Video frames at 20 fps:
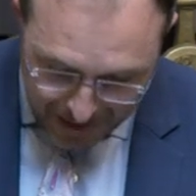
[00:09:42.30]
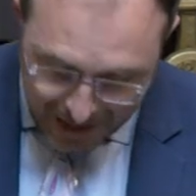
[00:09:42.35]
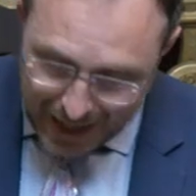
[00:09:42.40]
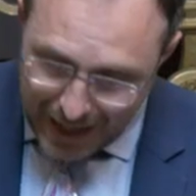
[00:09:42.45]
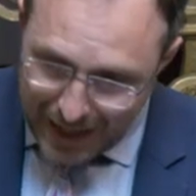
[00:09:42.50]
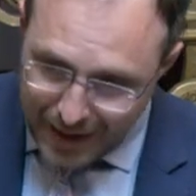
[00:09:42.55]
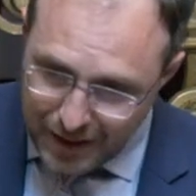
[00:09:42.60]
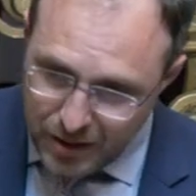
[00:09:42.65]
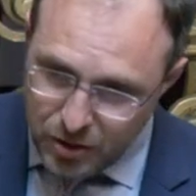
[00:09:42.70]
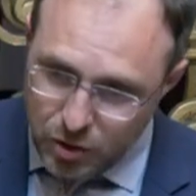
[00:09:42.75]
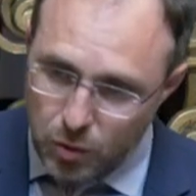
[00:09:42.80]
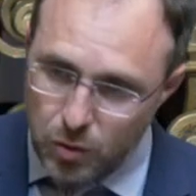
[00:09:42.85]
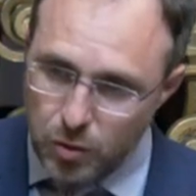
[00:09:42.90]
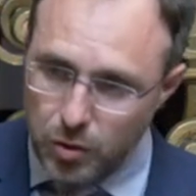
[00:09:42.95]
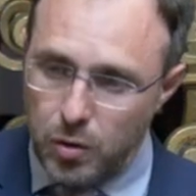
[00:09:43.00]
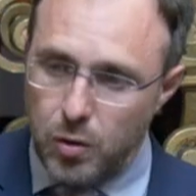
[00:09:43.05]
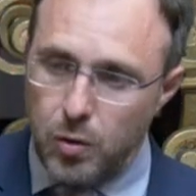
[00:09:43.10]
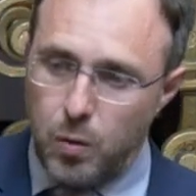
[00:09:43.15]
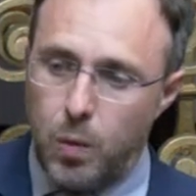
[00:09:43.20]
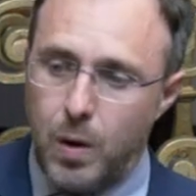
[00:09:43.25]
And I don't
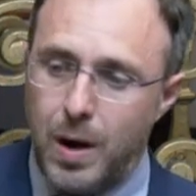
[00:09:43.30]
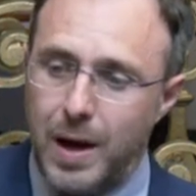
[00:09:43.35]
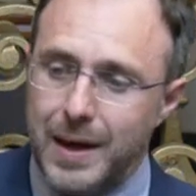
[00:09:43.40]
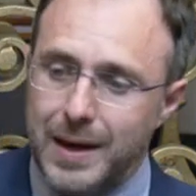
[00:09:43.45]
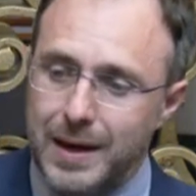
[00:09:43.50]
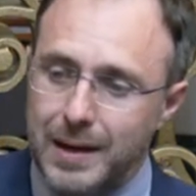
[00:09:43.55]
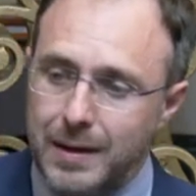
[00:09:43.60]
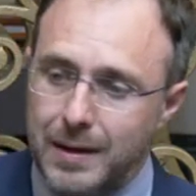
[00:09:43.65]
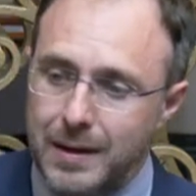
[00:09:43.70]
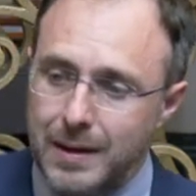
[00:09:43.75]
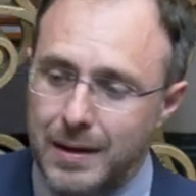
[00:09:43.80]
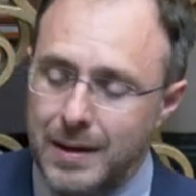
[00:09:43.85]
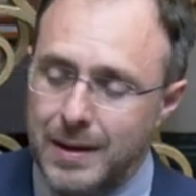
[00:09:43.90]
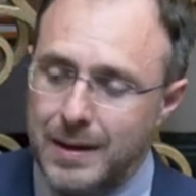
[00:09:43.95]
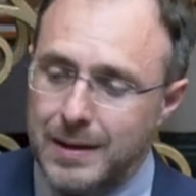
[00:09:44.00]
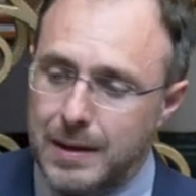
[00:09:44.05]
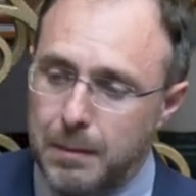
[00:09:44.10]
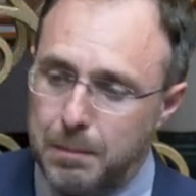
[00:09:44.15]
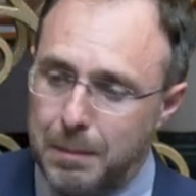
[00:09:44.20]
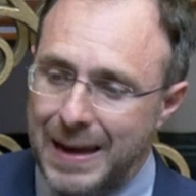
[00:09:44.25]
know why
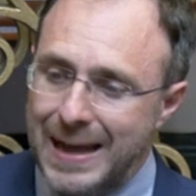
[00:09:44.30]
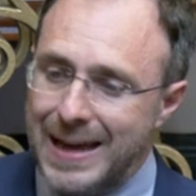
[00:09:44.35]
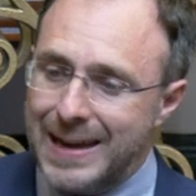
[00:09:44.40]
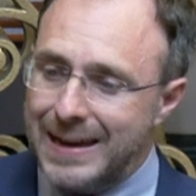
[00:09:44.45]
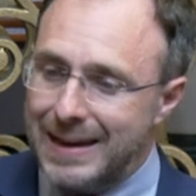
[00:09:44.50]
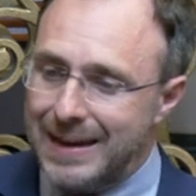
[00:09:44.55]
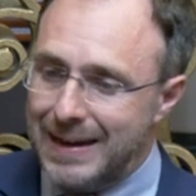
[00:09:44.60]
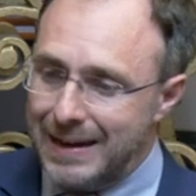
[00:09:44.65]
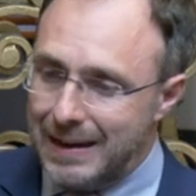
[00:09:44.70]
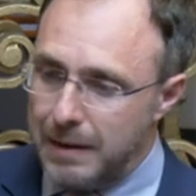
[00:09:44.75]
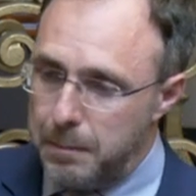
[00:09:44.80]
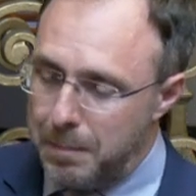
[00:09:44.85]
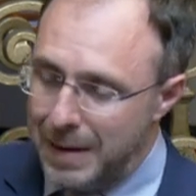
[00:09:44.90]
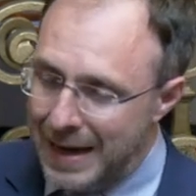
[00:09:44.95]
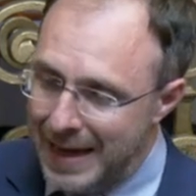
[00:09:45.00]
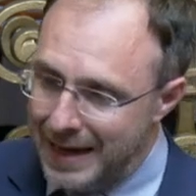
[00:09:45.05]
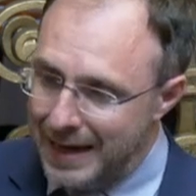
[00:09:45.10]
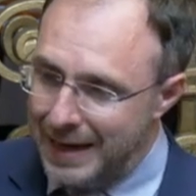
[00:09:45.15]
the planet, plan